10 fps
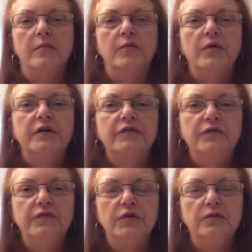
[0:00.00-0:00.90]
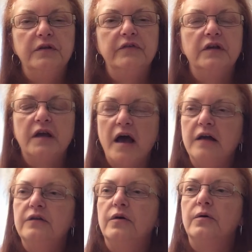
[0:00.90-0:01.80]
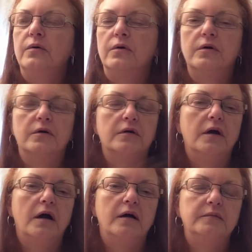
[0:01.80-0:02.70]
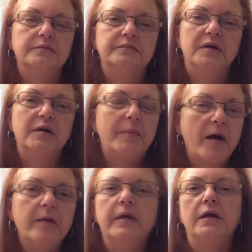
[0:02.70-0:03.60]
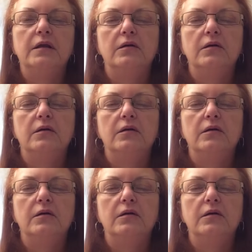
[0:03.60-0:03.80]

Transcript: what if you live in a condo or an apartment,